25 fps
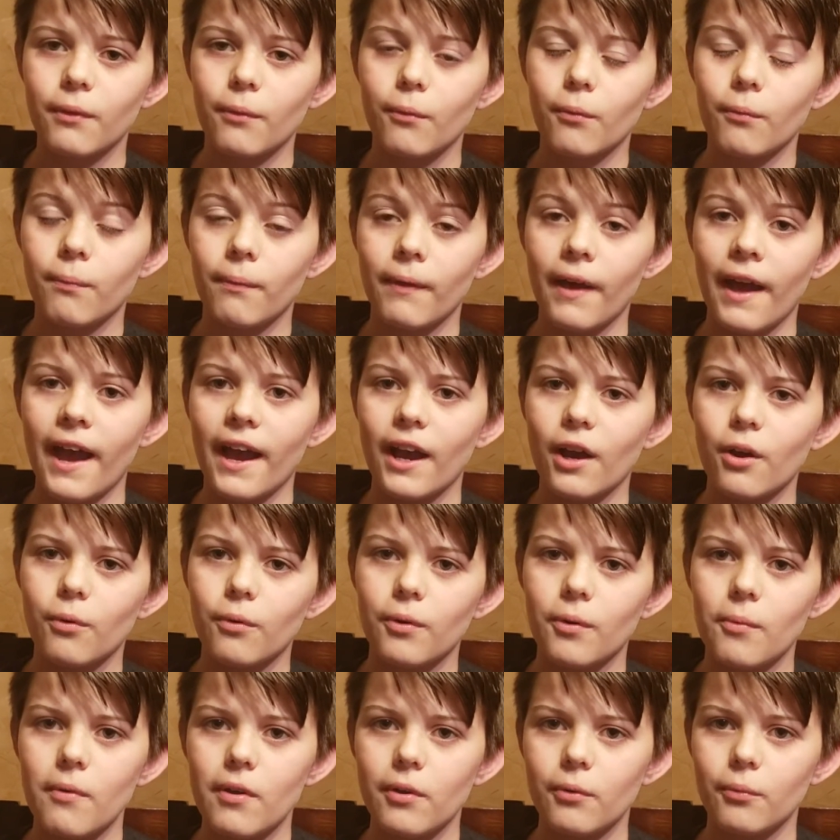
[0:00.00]
black
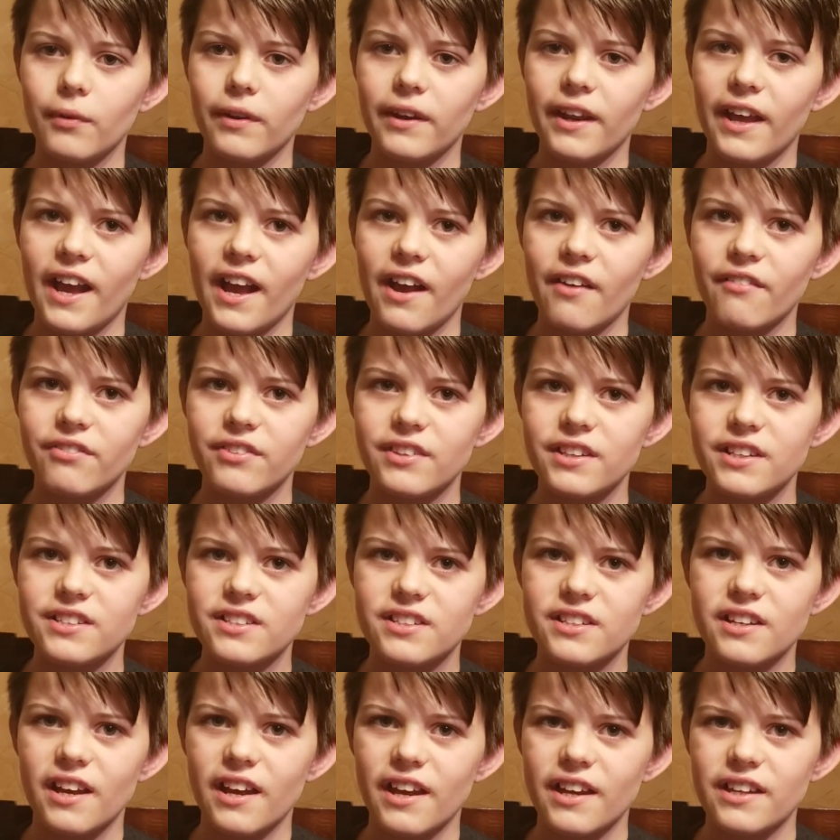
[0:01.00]
women would have
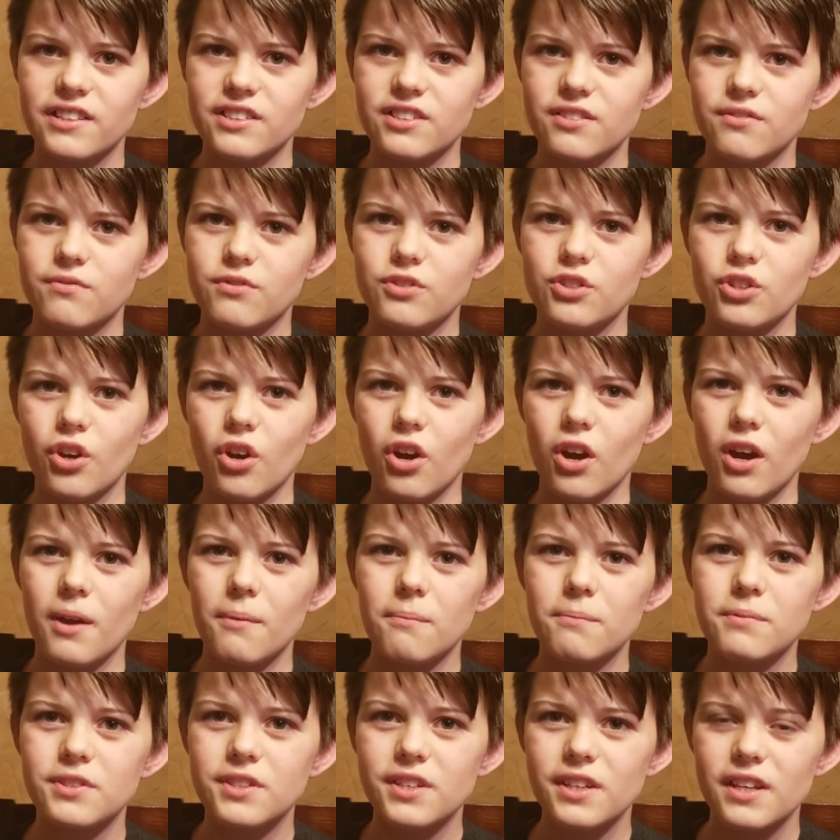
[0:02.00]
these kinds of
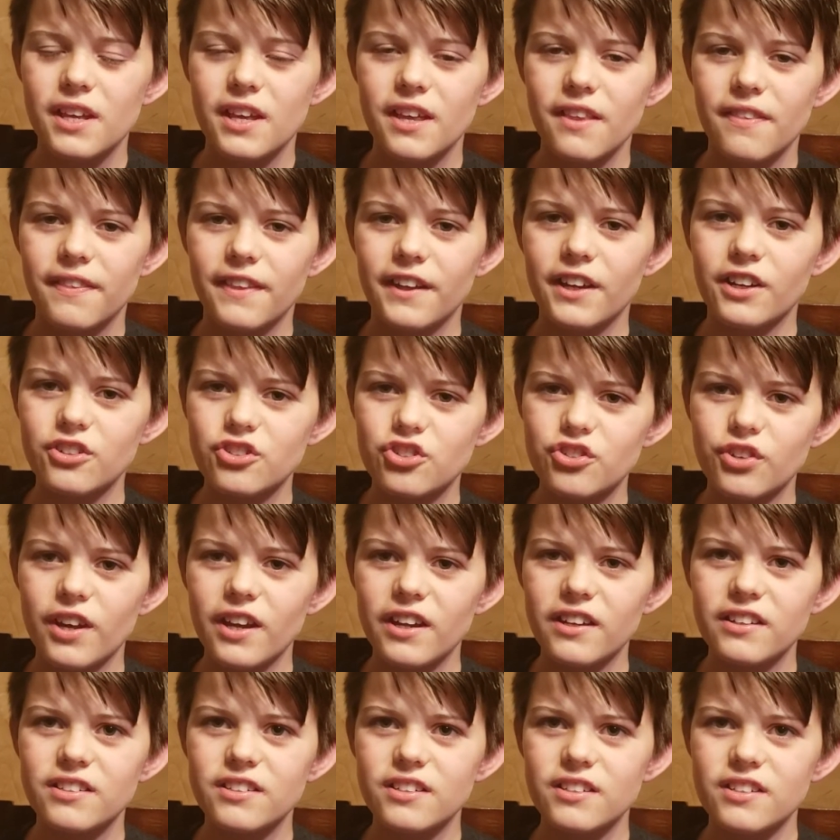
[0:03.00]
jobs. They are
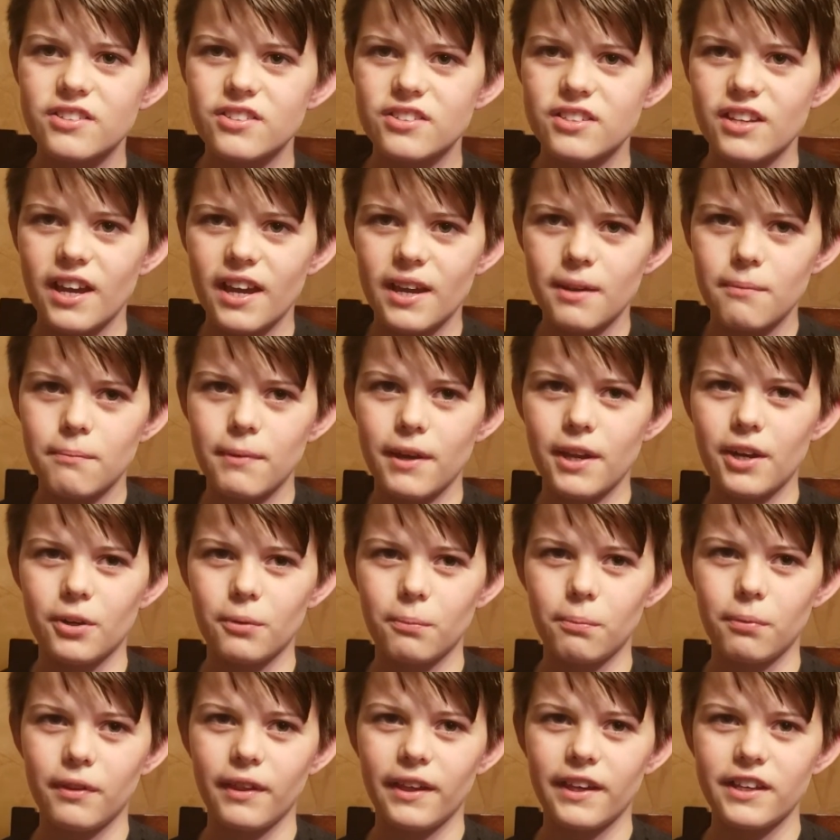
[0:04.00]
trying to design better
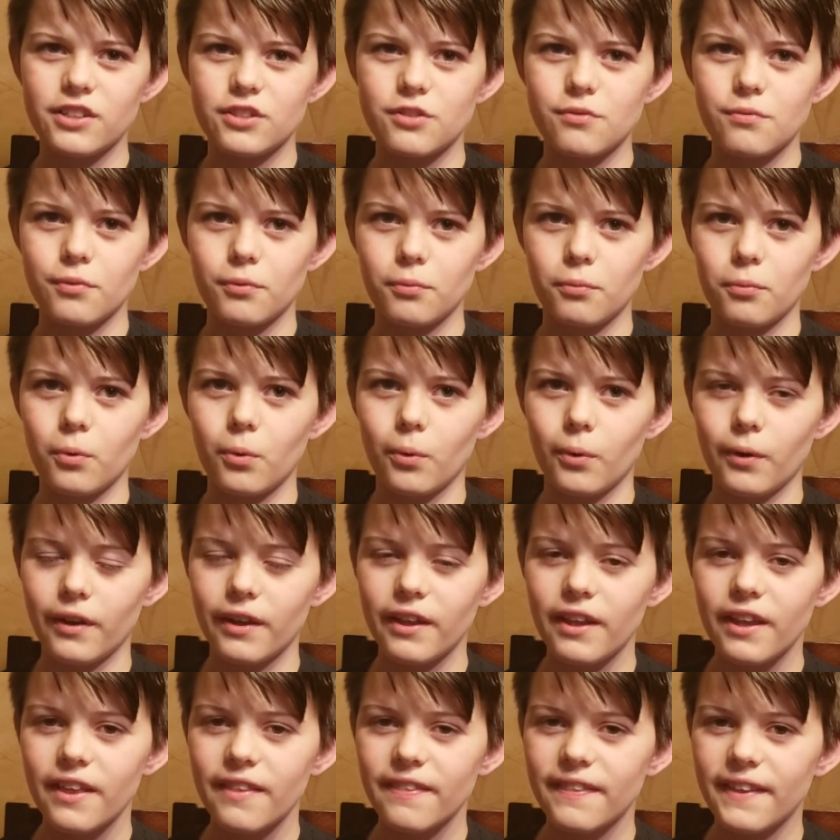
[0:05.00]
planes for war.
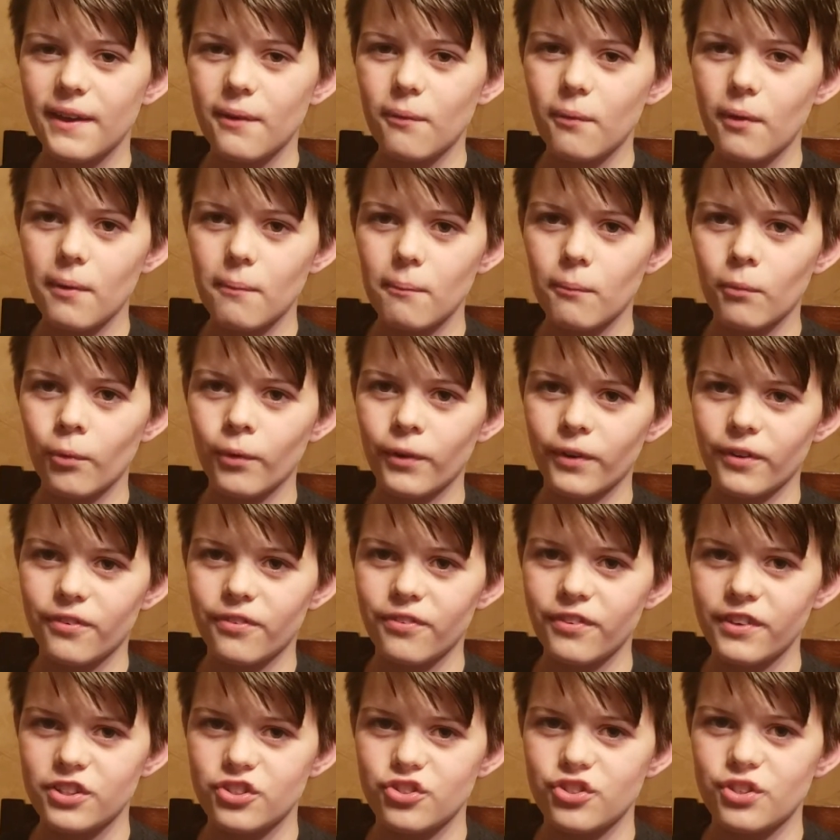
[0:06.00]
They want more
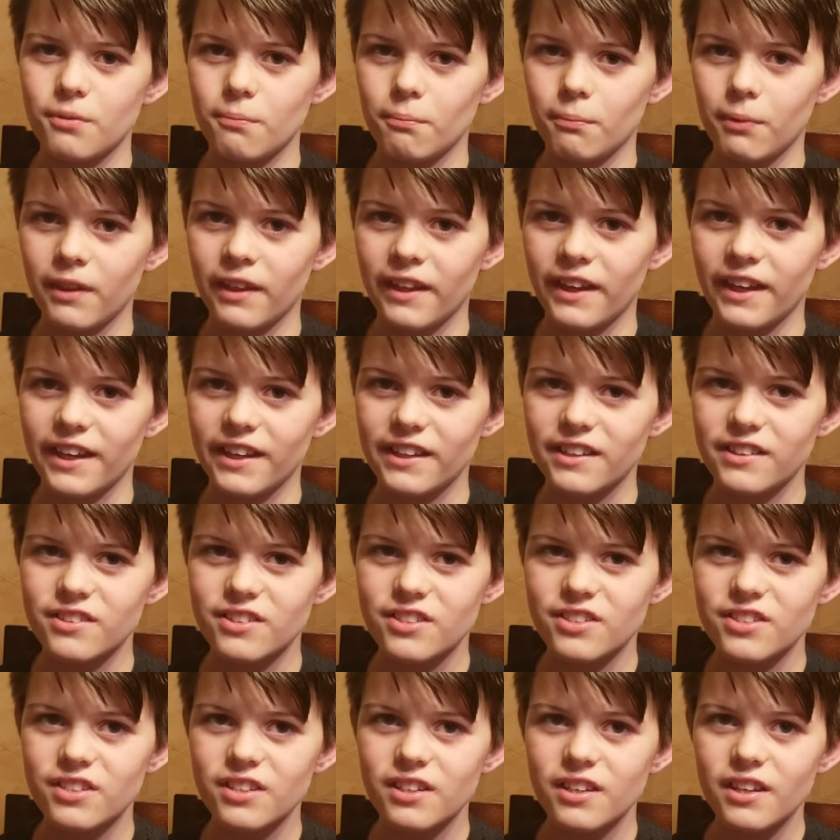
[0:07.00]
efficient
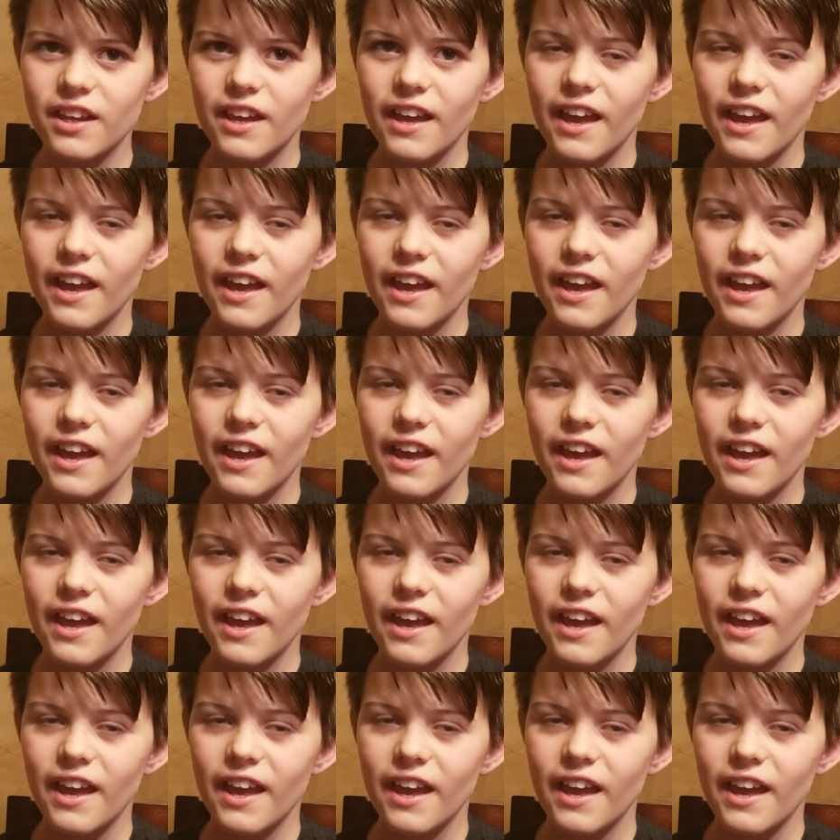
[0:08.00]
planes.